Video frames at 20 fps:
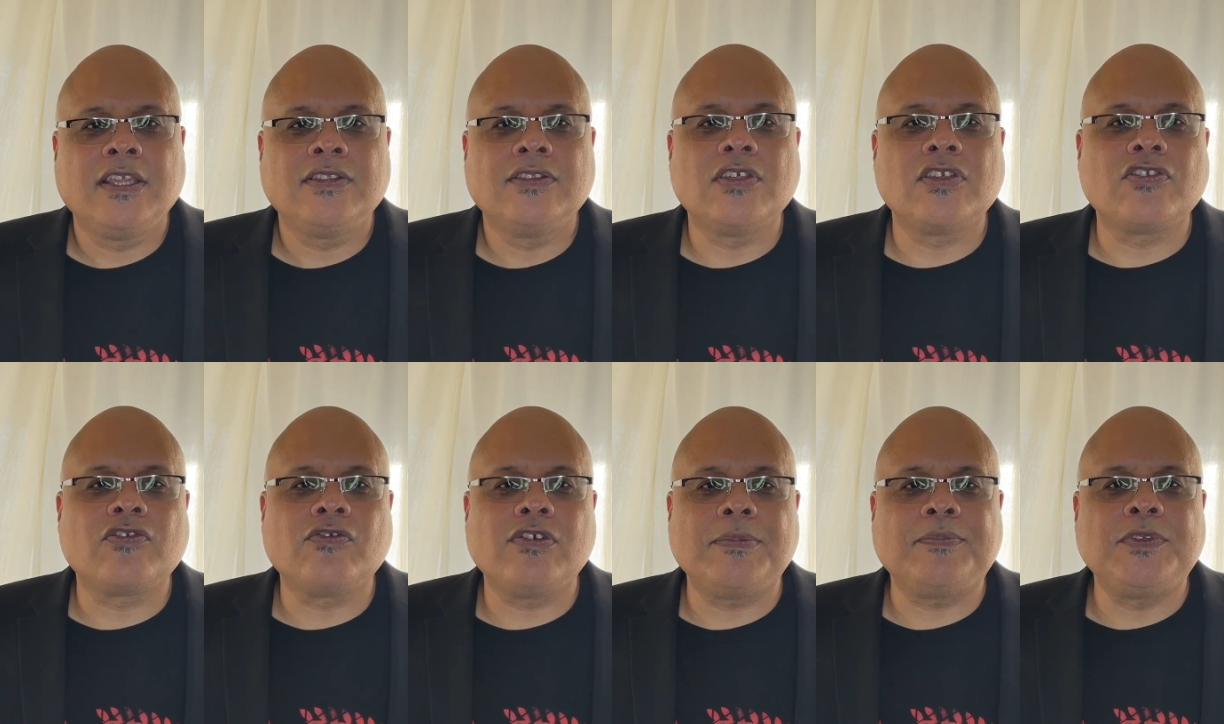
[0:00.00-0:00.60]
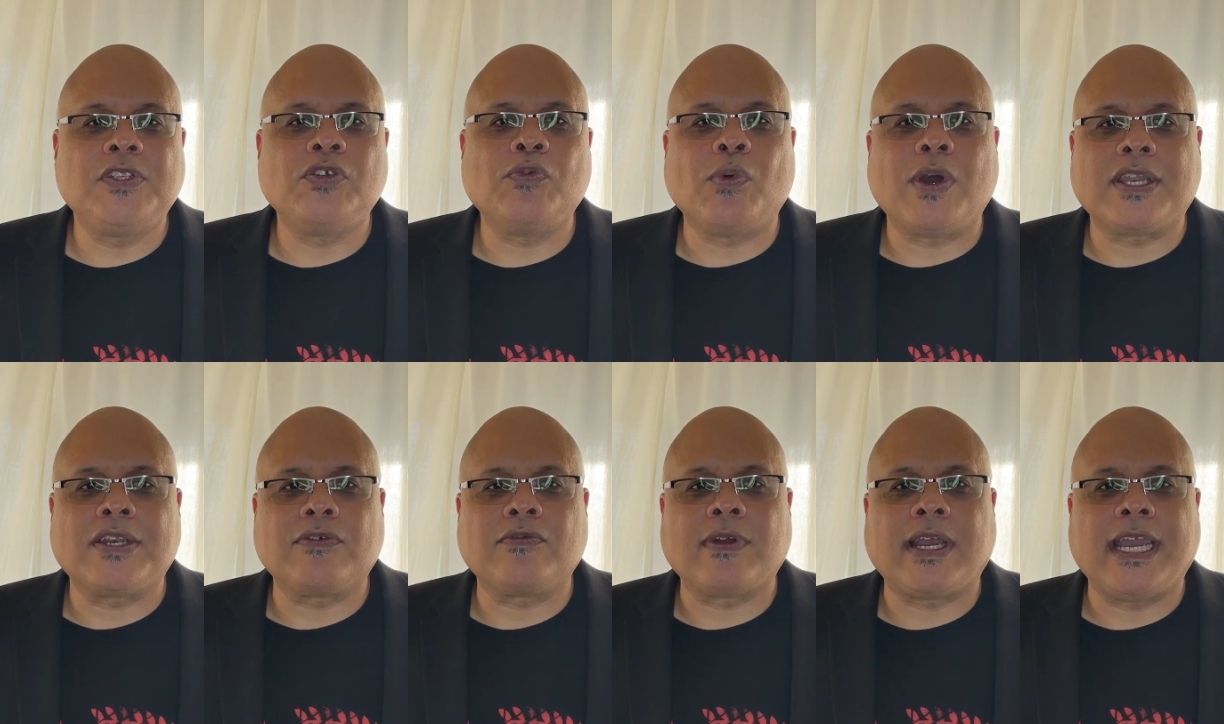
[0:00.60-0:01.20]
The script you
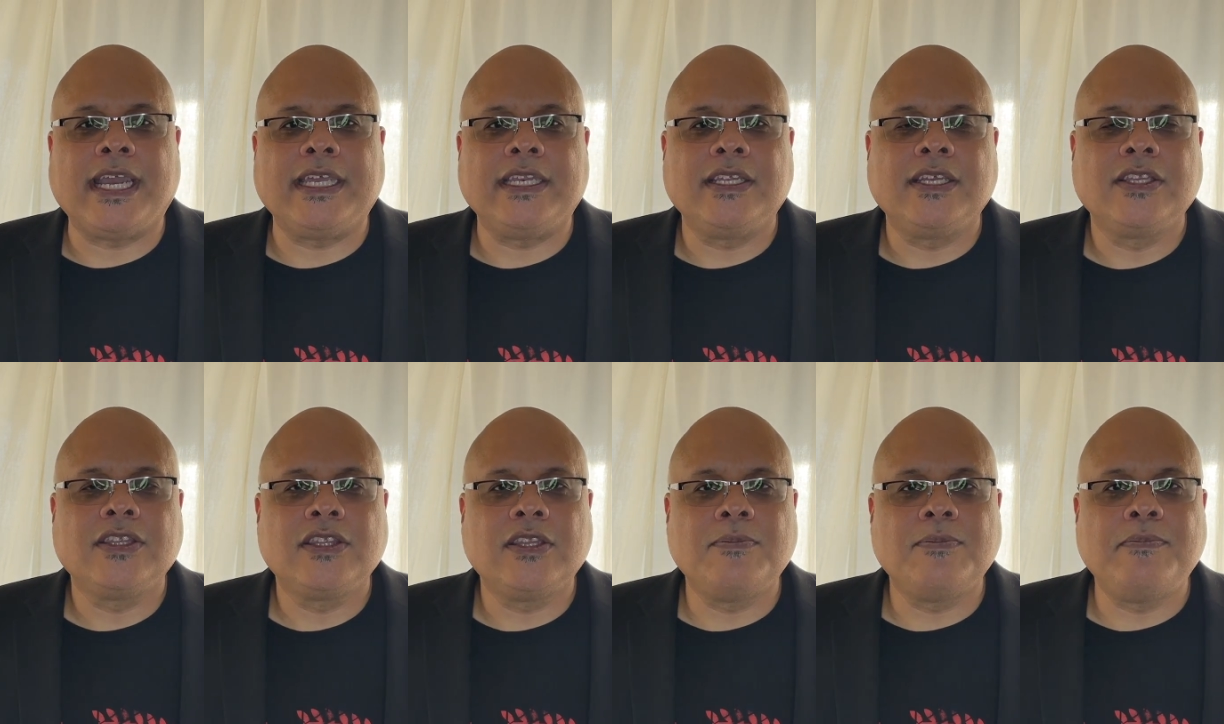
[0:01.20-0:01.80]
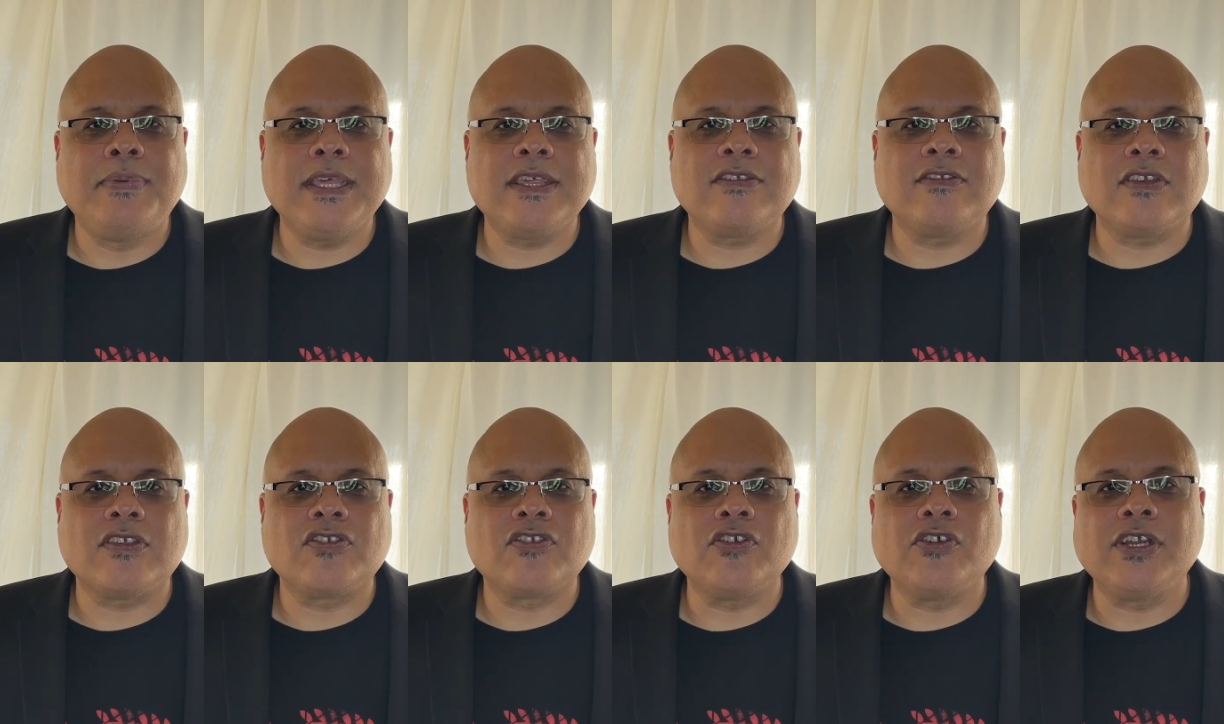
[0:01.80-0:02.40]
want to write, the
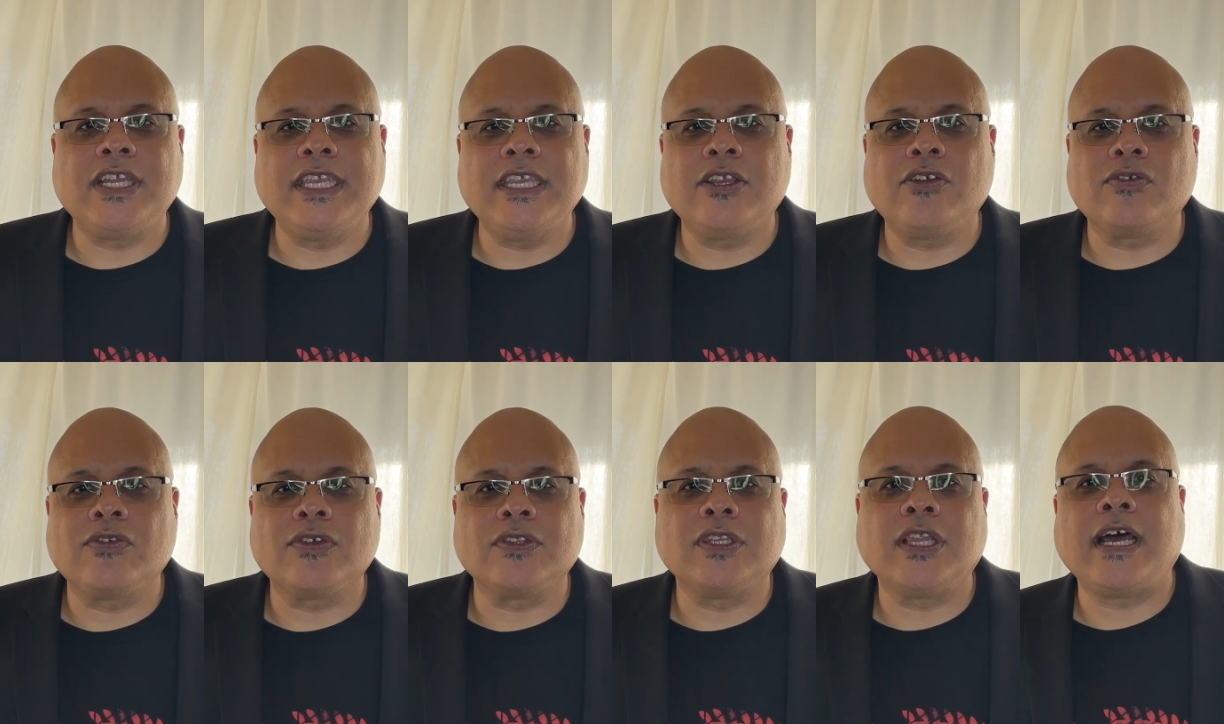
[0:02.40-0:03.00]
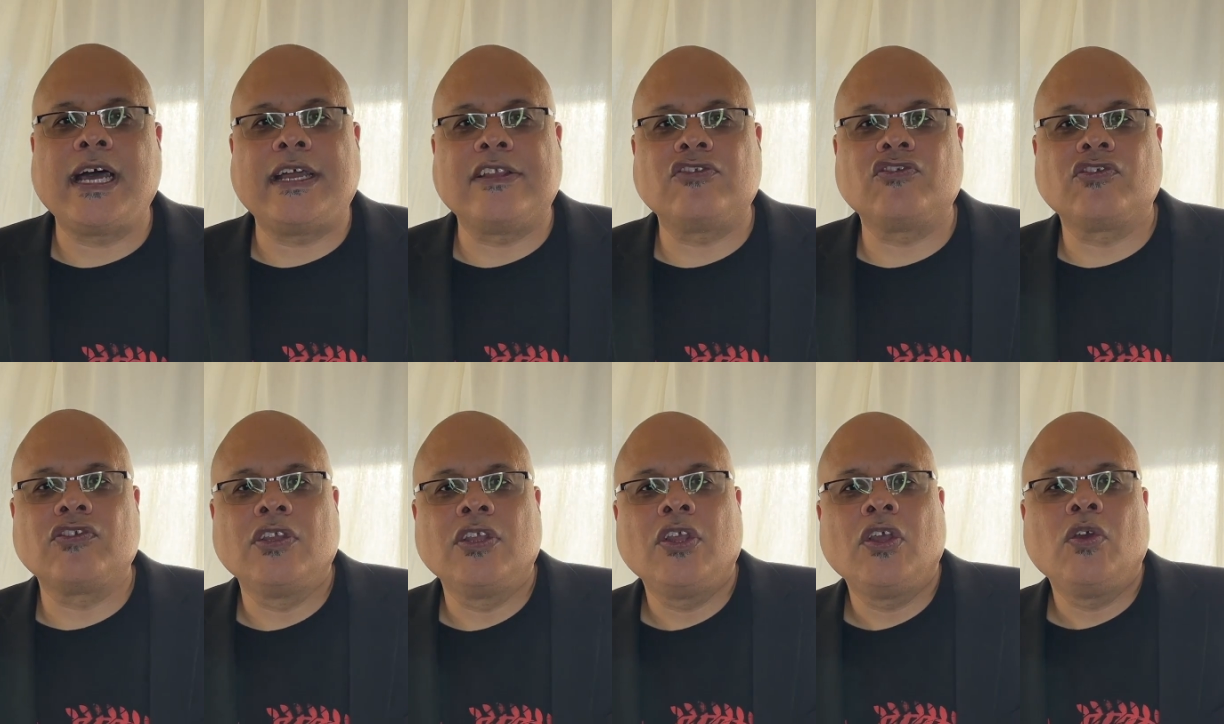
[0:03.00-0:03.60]
business you're eager to launch.